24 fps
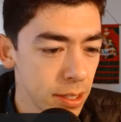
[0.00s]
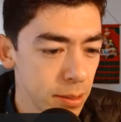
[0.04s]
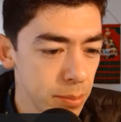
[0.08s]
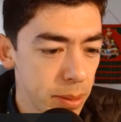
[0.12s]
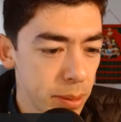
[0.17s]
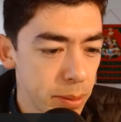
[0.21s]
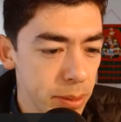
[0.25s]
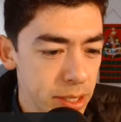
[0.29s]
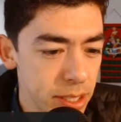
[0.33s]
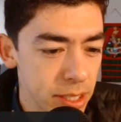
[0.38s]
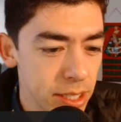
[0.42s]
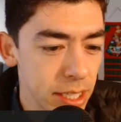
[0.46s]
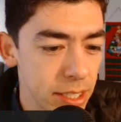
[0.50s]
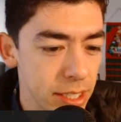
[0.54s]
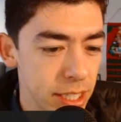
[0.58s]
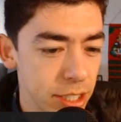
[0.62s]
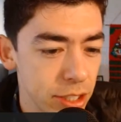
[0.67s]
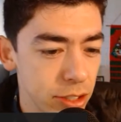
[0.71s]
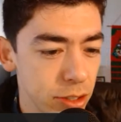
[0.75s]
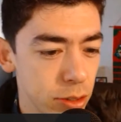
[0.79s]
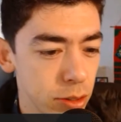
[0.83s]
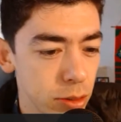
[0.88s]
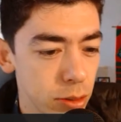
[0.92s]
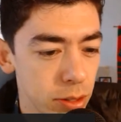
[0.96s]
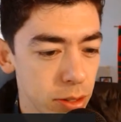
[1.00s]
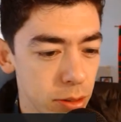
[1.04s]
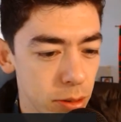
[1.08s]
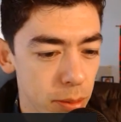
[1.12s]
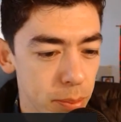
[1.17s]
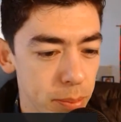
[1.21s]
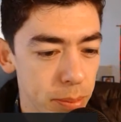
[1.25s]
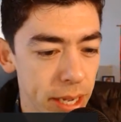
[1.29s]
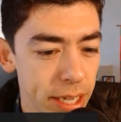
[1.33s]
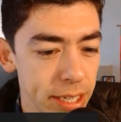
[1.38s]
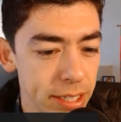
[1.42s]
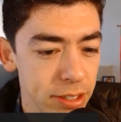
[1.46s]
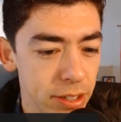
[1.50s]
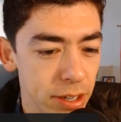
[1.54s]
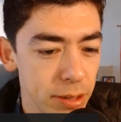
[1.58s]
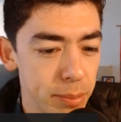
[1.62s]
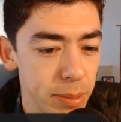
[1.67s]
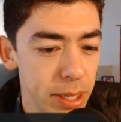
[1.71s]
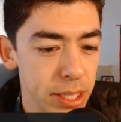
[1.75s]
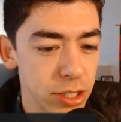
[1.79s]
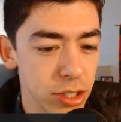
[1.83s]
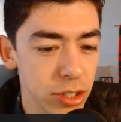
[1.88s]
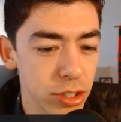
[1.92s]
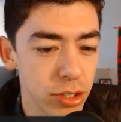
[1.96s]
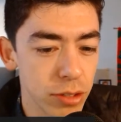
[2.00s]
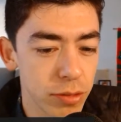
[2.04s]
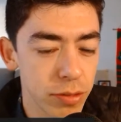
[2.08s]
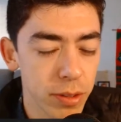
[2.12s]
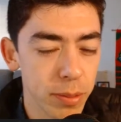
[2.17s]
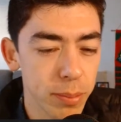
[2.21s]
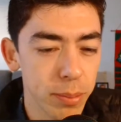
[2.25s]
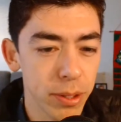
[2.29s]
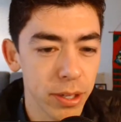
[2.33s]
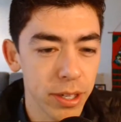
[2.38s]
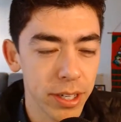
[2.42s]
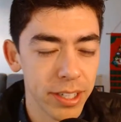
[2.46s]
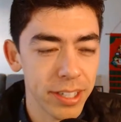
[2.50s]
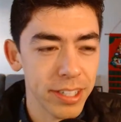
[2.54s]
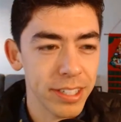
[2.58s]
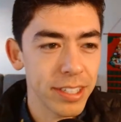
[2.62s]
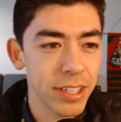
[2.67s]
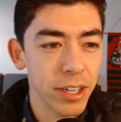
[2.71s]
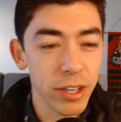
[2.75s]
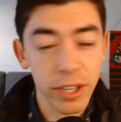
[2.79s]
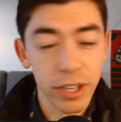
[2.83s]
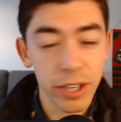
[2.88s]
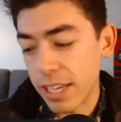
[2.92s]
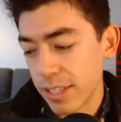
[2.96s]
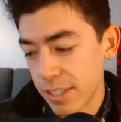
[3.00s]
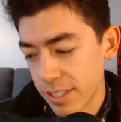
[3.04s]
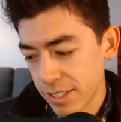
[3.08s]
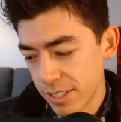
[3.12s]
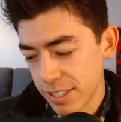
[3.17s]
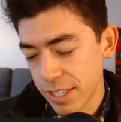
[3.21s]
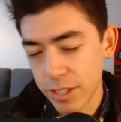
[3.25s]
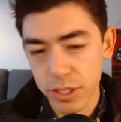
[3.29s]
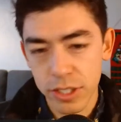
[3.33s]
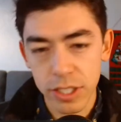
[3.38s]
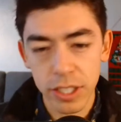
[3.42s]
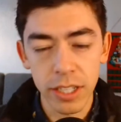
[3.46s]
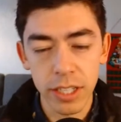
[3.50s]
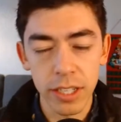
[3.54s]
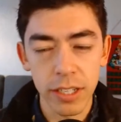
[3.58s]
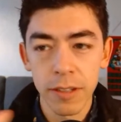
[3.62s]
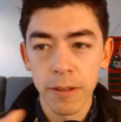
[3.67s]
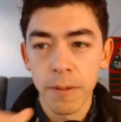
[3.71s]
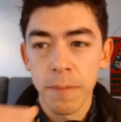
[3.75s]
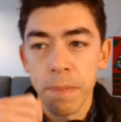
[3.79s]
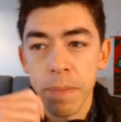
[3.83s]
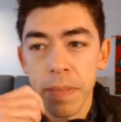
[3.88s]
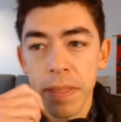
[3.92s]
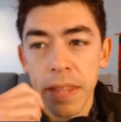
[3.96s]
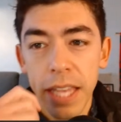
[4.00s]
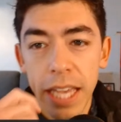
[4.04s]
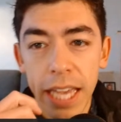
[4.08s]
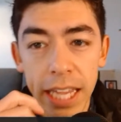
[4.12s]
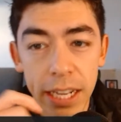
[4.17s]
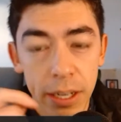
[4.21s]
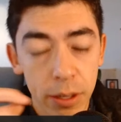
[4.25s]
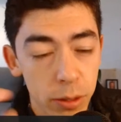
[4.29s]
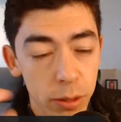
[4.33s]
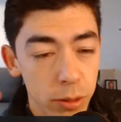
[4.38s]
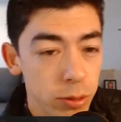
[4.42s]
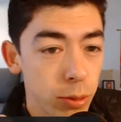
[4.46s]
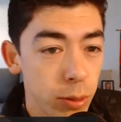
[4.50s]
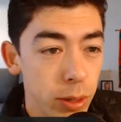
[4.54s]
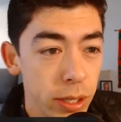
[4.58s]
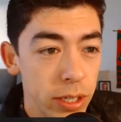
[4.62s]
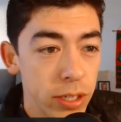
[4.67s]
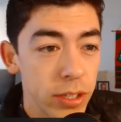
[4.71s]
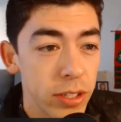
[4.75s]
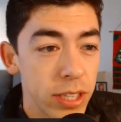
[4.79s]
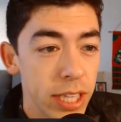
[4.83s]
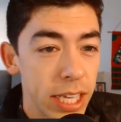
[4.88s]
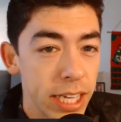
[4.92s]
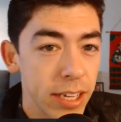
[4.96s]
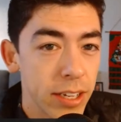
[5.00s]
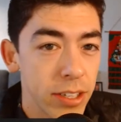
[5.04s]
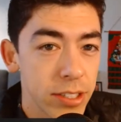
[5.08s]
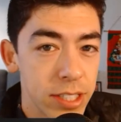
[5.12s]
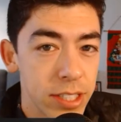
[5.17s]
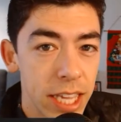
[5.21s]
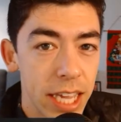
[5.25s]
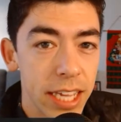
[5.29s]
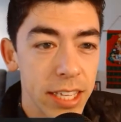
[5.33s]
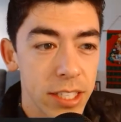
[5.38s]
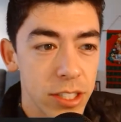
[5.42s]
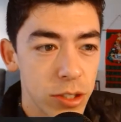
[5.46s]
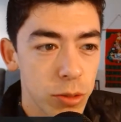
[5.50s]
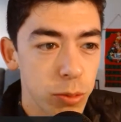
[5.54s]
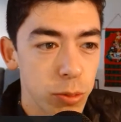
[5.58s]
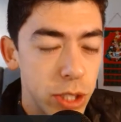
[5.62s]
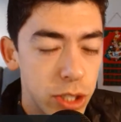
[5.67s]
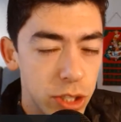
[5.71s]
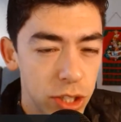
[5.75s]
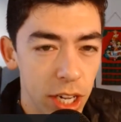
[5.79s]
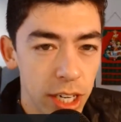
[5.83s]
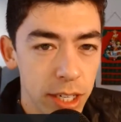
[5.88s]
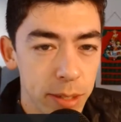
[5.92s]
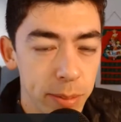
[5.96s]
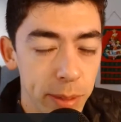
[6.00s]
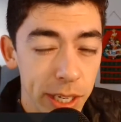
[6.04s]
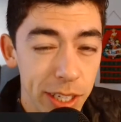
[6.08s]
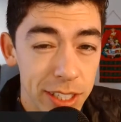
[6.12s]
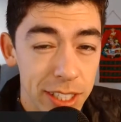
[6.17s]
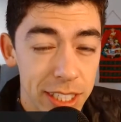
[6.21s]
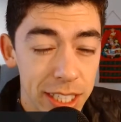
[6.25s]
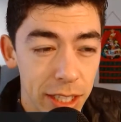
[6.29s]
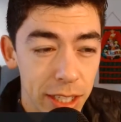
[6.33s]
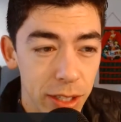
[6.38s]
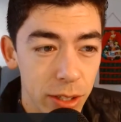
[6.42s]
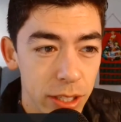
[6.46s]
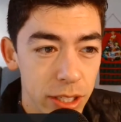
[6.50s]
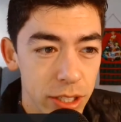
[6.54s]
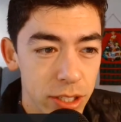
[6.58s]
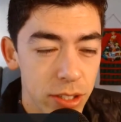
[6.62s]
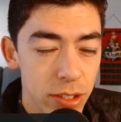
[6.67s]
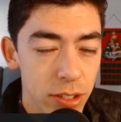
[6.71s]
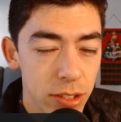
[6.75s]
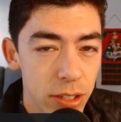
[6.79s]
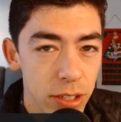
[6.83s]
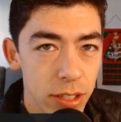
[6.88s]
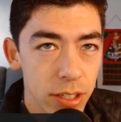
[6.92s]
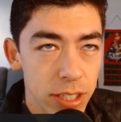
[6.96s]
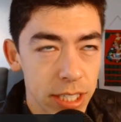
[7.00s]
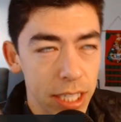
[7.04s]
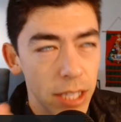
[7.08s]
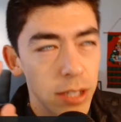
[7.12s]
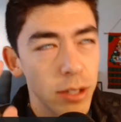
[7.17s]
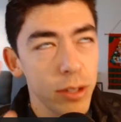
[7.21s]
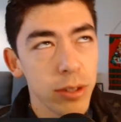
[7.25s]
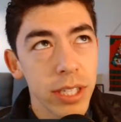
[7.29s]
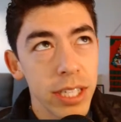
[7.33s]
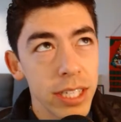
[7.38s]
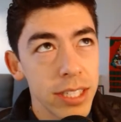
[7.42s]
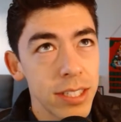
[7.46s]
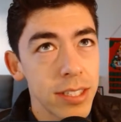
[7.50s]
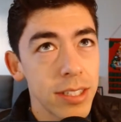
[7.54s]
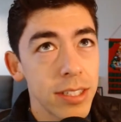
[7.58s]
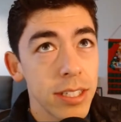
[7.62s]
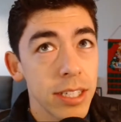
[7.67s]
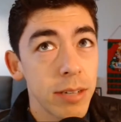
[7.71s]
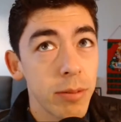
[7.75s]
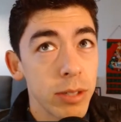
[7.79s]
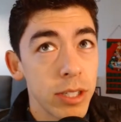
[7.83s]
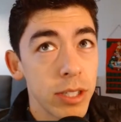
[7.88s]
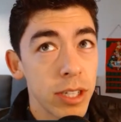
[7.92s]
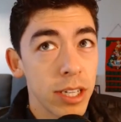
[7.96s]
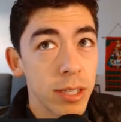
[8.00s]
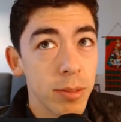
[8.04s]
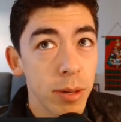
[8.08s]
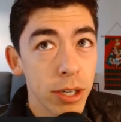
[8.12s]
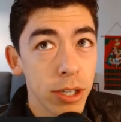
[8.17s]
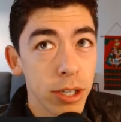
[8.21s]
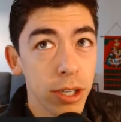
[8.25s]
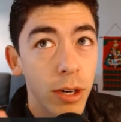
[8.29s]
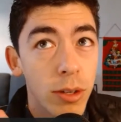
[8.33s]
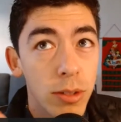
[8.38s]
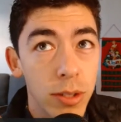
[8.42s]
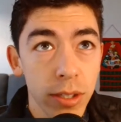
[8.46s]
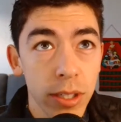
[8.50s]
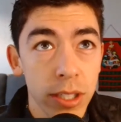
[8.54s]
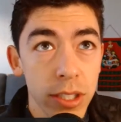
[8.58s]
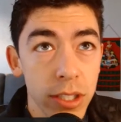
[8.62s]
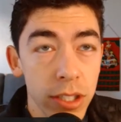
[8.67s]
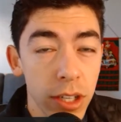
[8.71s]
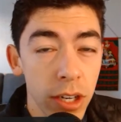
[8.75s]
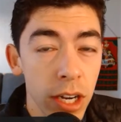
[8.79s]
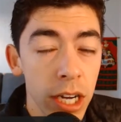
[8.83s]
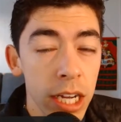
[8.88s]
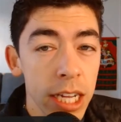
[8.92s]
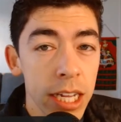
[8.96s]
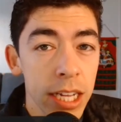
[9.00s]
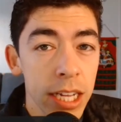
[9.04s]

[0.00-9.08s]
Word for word: Mimi says I sent you a reminder on Messenger for the book. Okay, sounds good. And the one other thing I'll say is, so we just talked about Acceler Lister, AccelerList, and we talked about GoToLister.